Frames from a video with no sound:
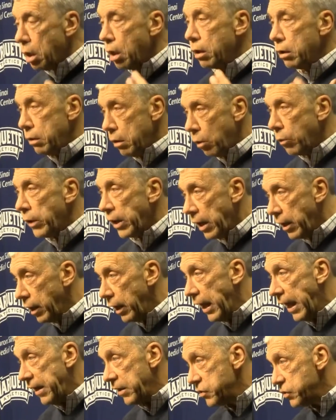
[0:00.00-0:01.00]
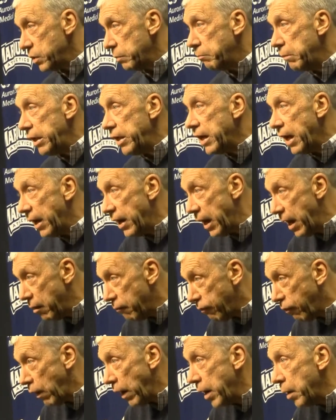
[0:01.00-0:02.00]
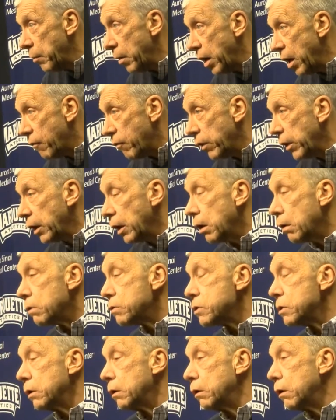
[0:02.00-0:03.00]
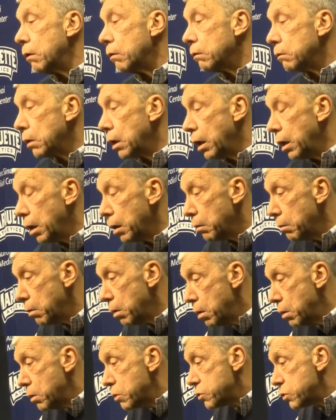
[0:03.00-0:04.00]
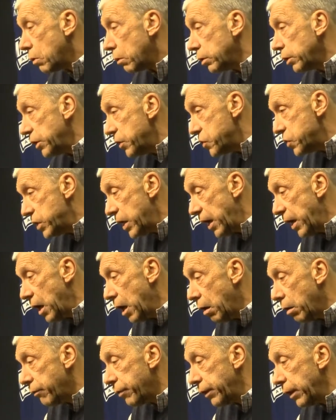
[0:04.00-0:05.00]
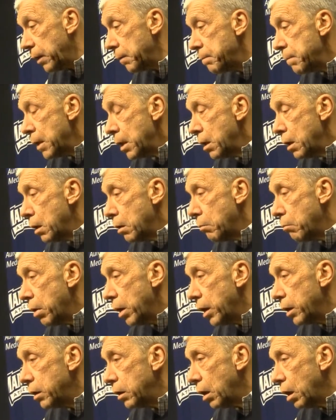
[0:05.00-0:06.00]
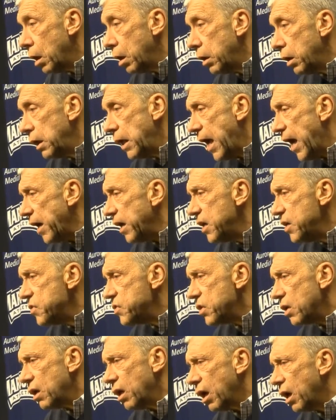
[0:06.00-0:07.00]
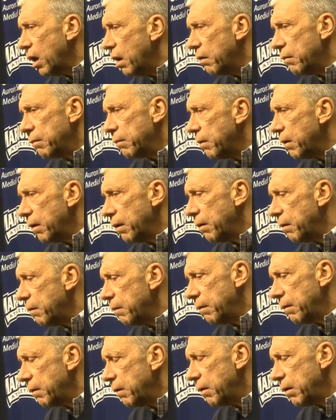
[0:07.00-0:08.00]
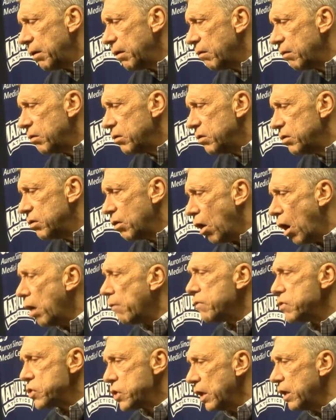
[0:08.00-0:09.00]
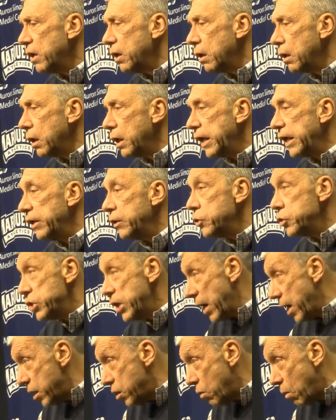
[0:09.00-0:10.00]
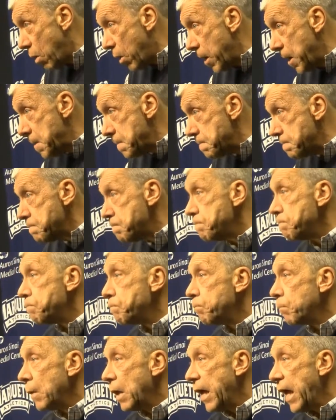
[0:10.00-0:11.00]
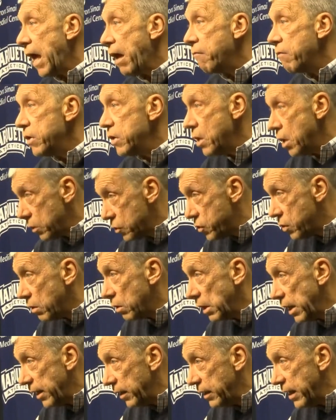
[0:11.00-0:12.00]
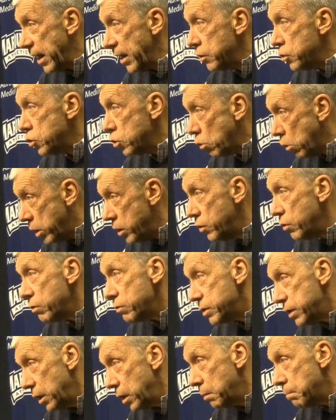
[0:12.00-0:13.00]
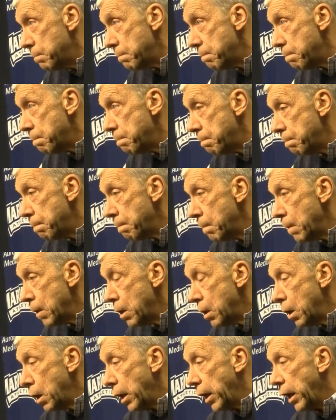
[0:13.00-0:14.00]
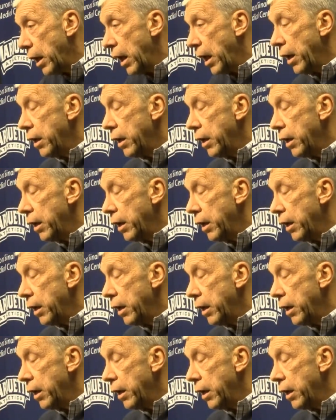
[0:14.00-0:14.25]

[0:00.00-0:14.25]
we got to hang some meat on that frame and everything else, and certainly stay healthy. But he's to all of a sudden in January have a youngster like that join your team. And